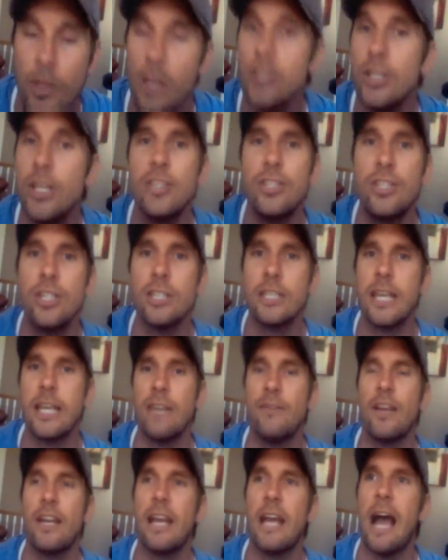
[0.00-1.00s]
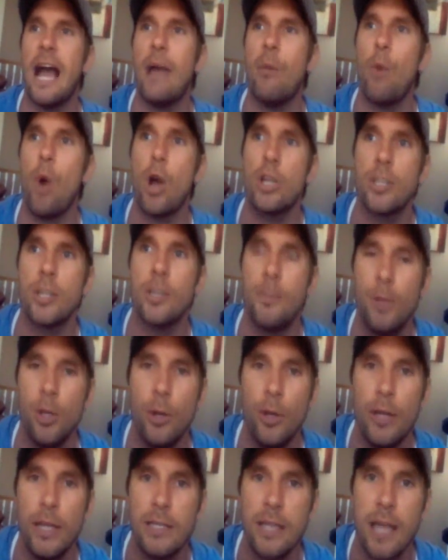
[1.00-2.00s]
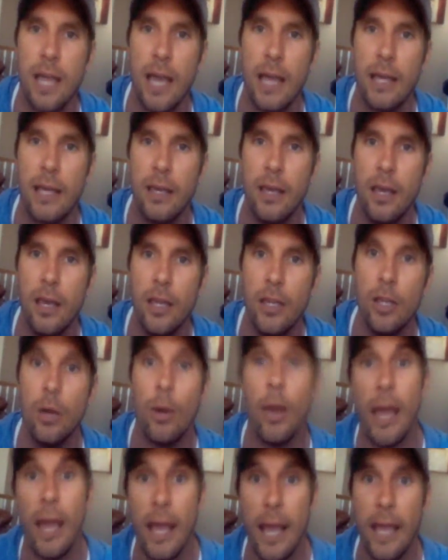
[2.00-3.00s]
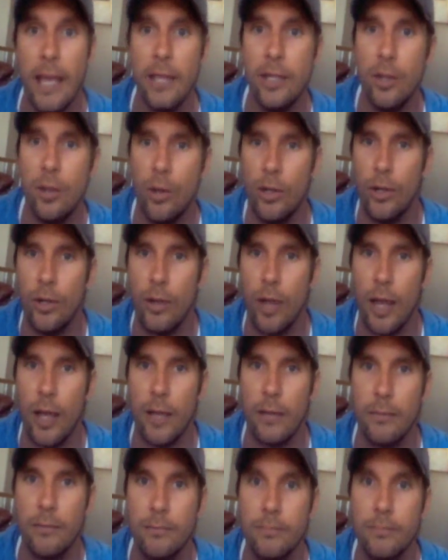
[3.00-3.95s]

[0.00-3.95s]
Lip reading: It's just like if a guy walks up to you and he's like, hey, how you doing? You're like,